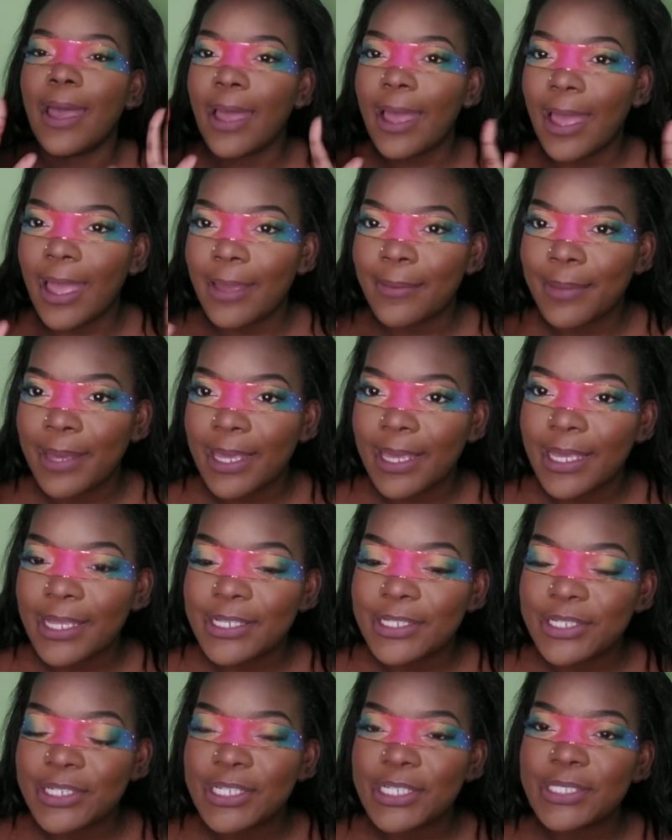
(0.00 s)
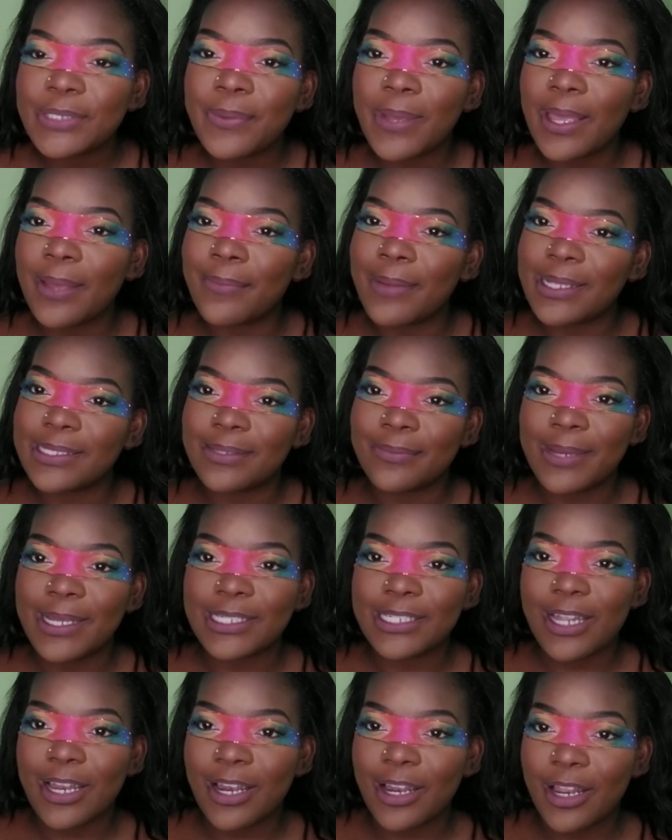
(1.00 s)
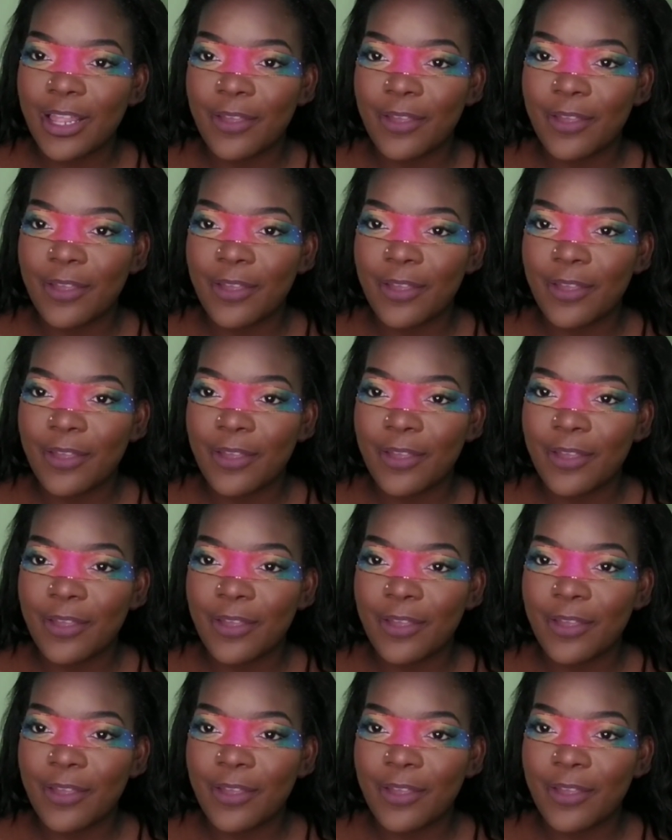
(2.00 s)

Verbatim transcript: Hi my kinders, welcome back to my channel.